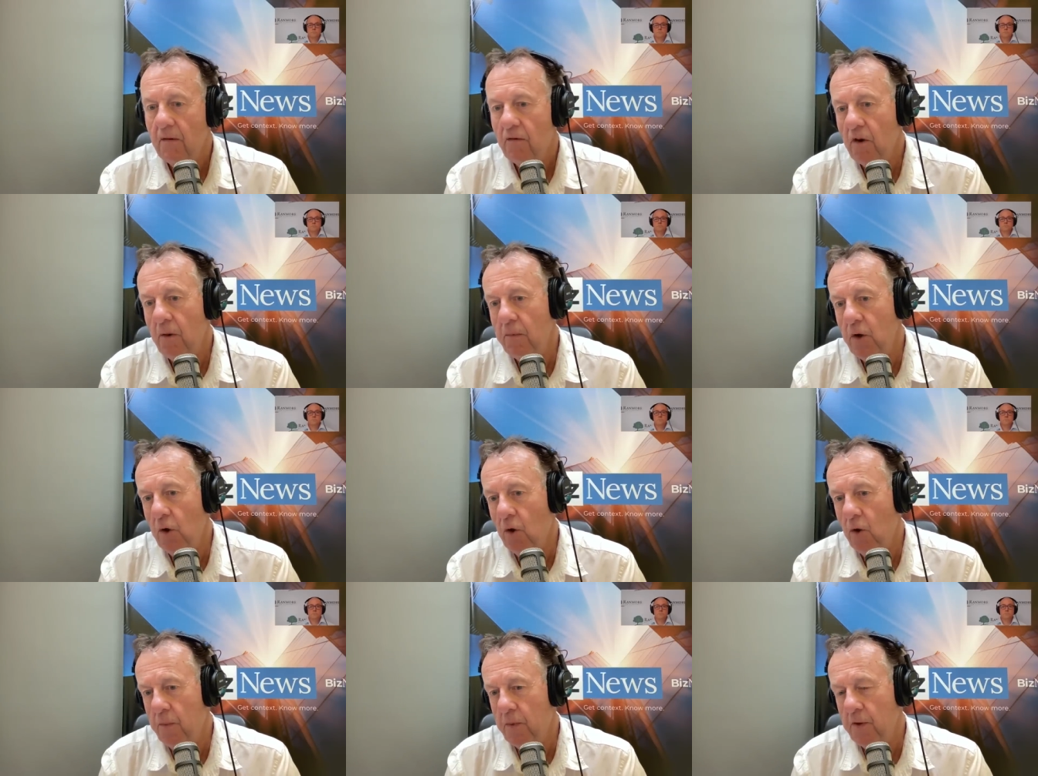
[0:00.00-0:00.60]
From
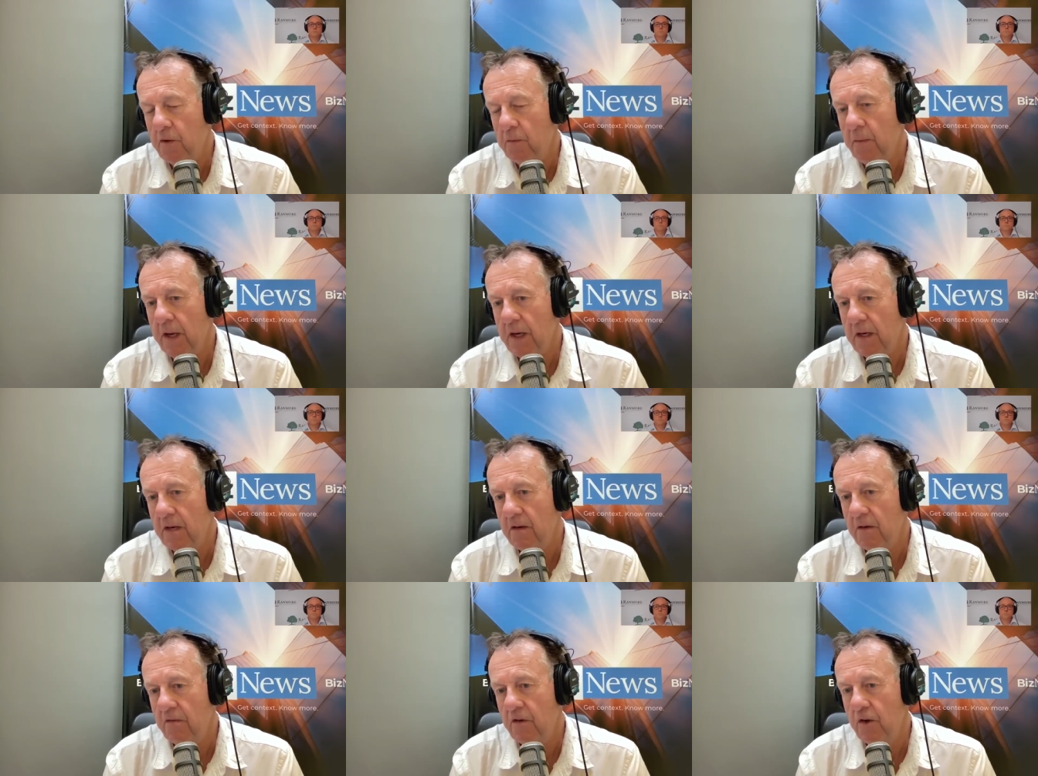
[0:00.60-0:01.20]
your
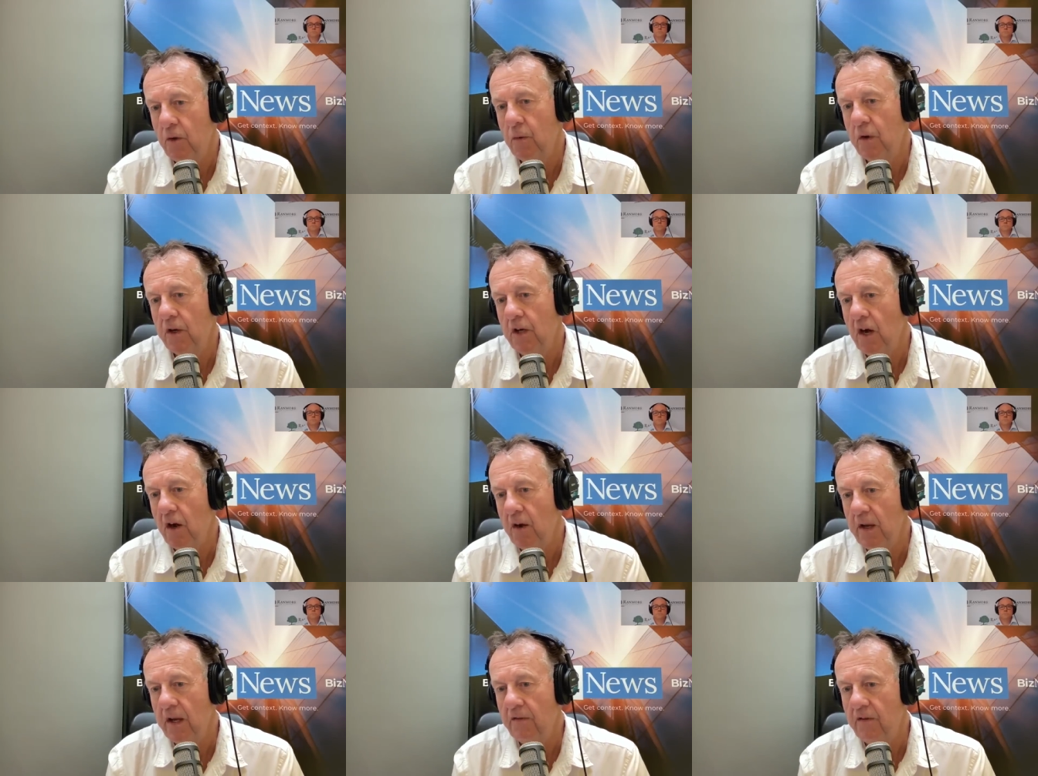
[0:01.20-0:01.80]
perspective, you would
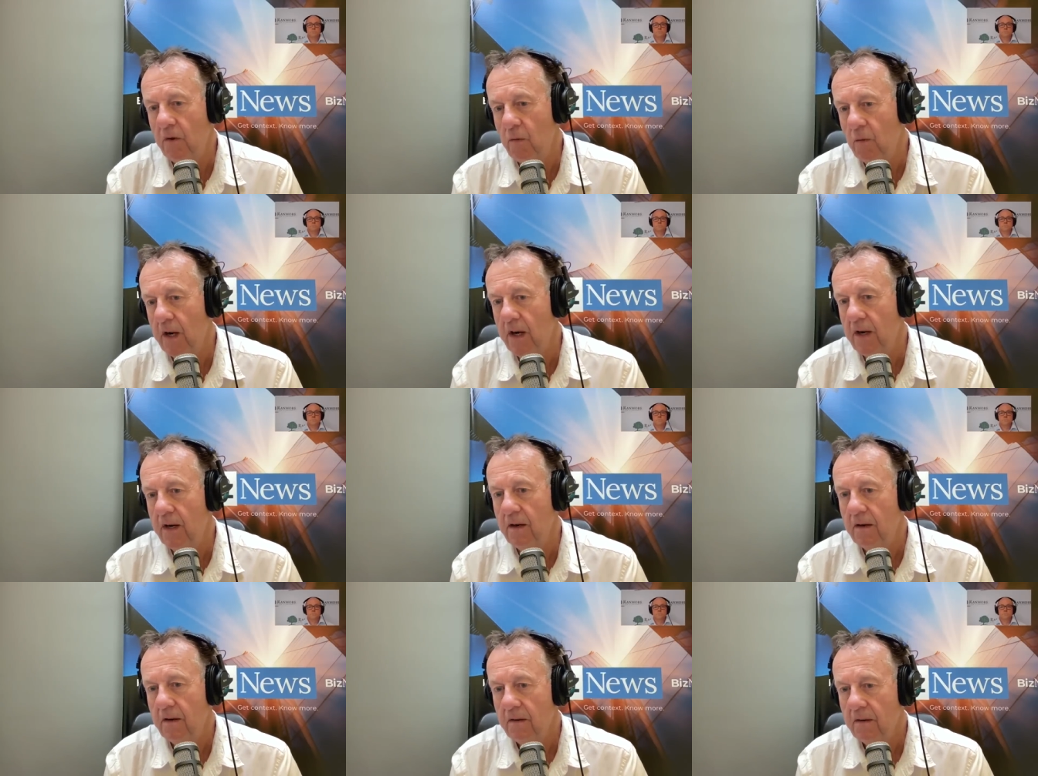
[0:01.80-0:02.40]
go even
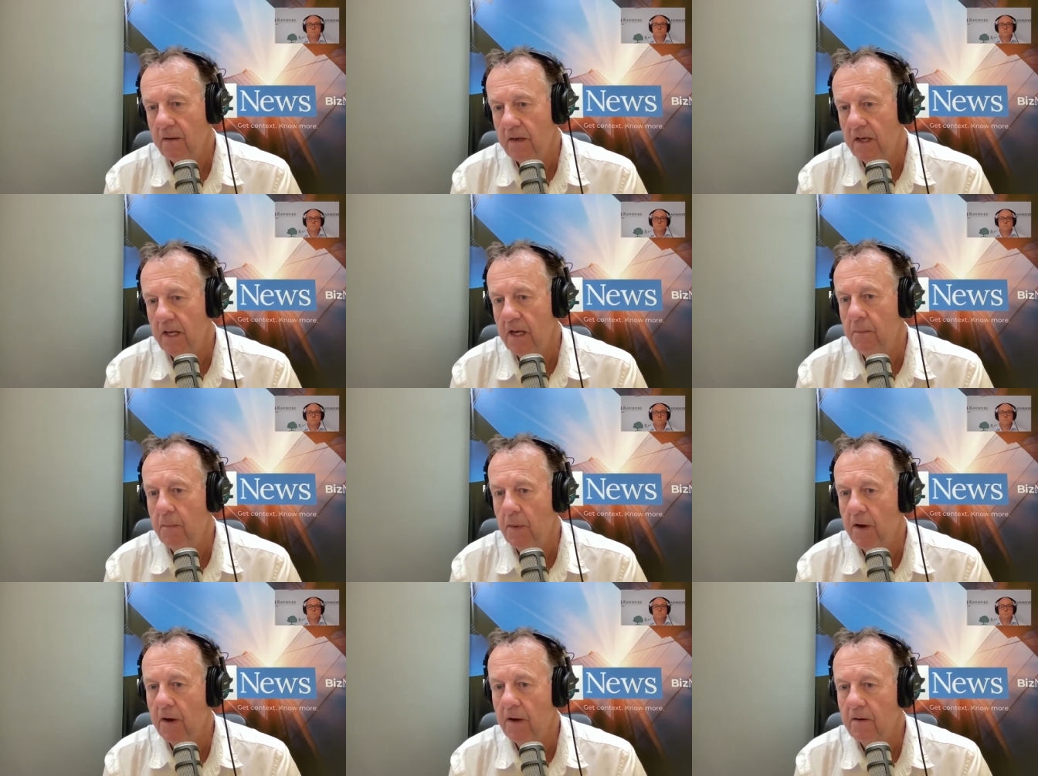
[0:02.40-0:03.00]
one
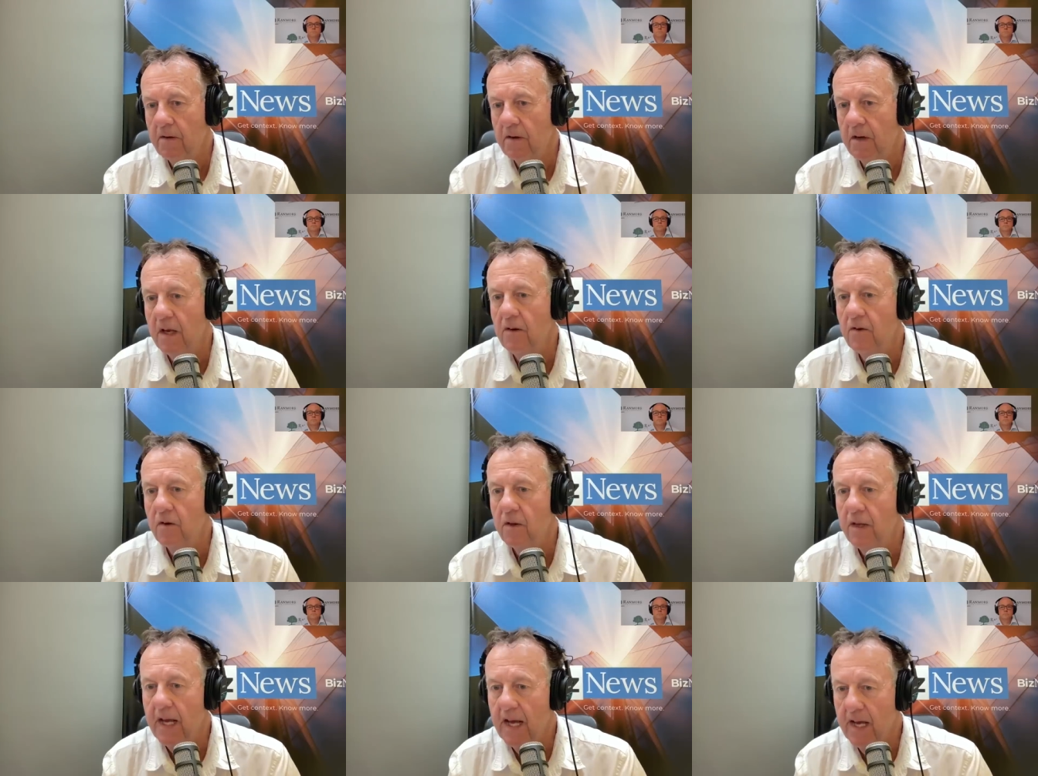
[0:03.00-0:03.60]
deeper
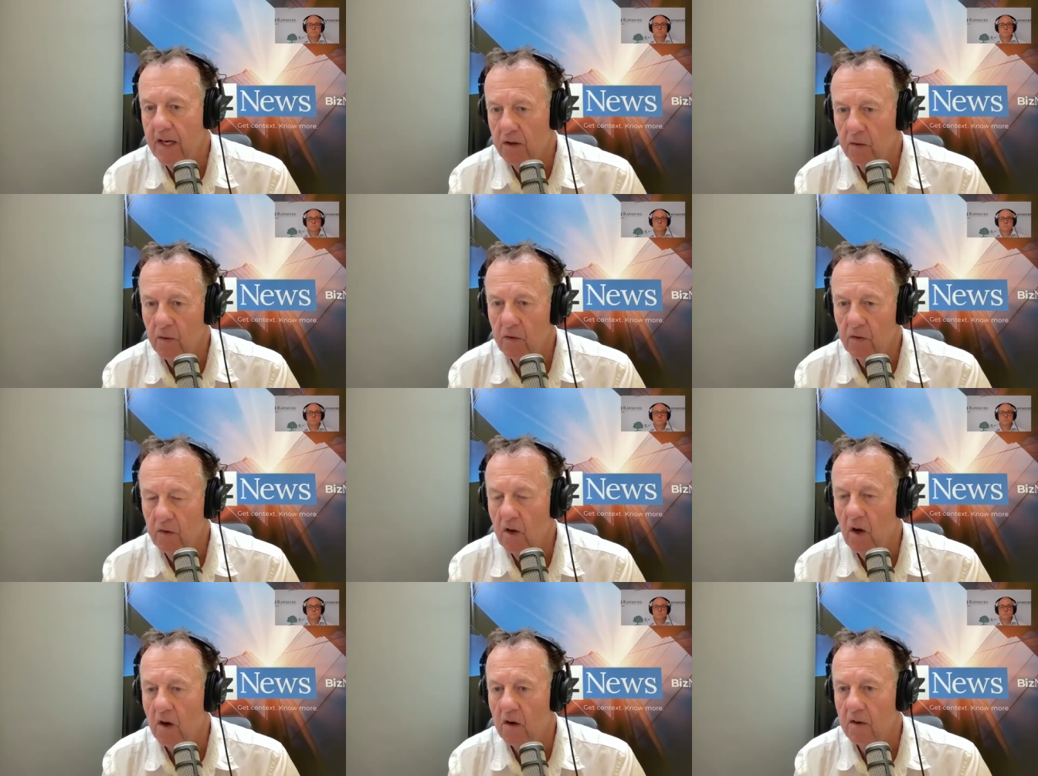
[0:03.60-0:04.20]
into the actual
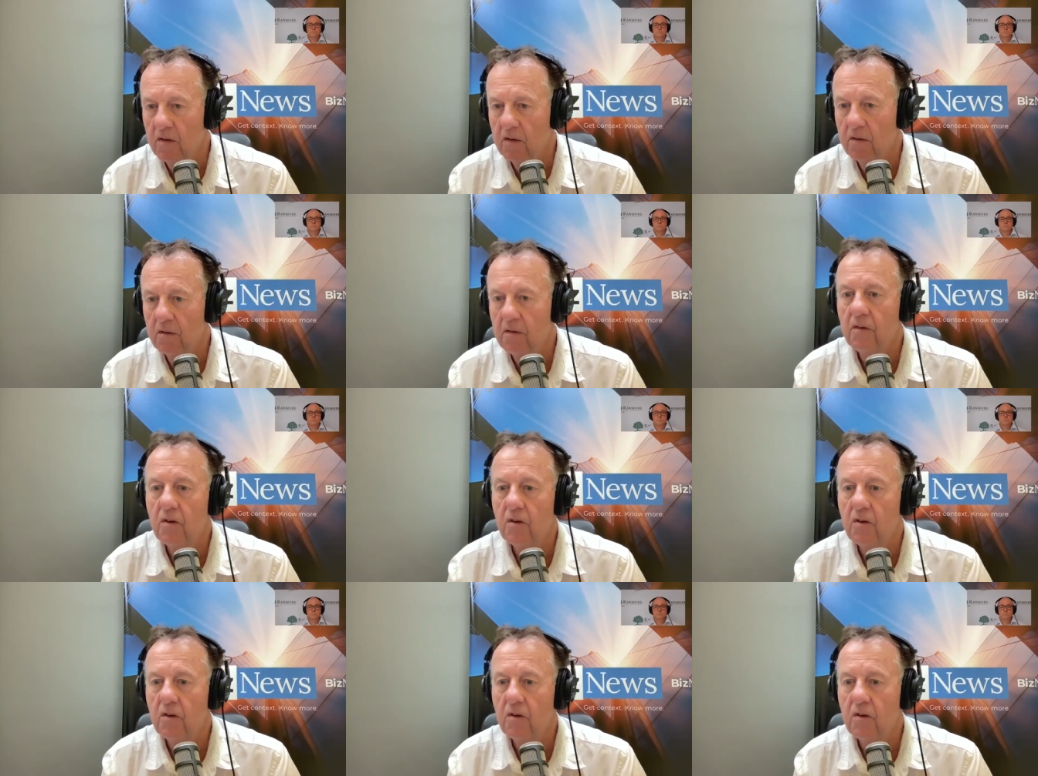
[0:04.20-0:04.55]
stocks,